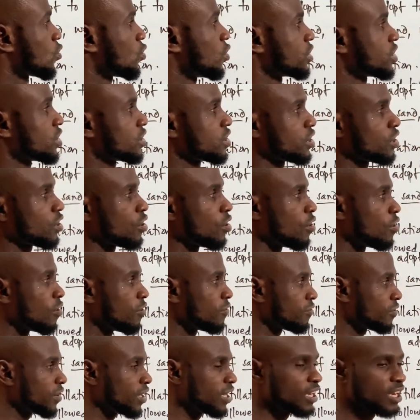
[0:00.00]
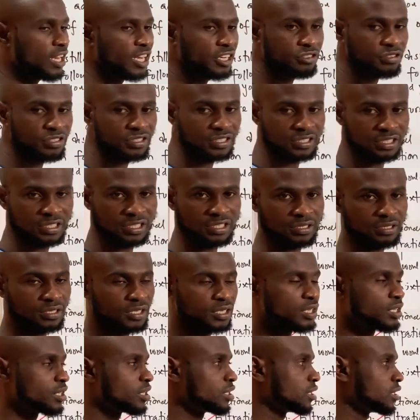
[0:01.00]
quantity of electricity?
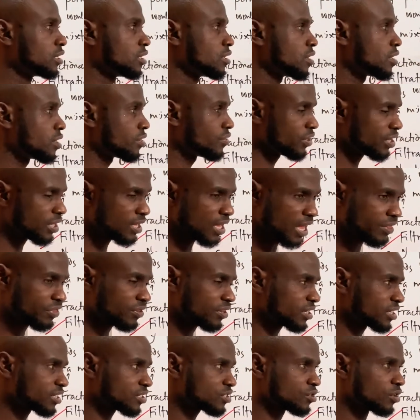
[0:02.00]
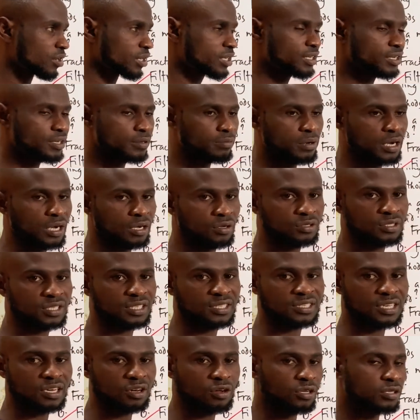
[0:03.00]
I think it's talking about the
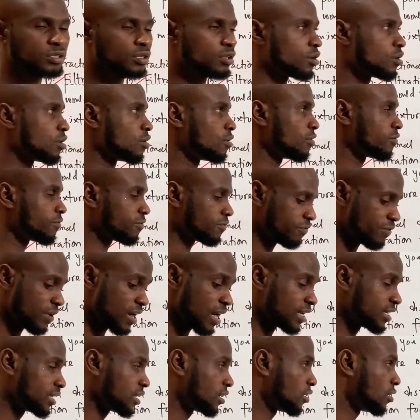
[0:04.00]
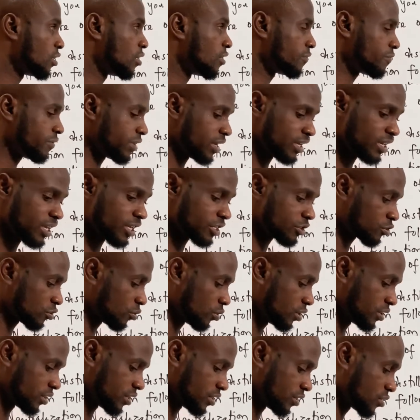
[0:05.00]
second law of Faraday's law of
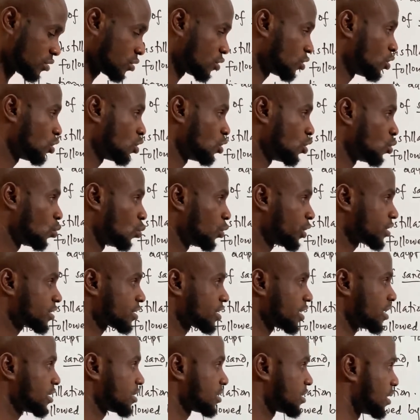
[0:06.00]
electrolysis, which says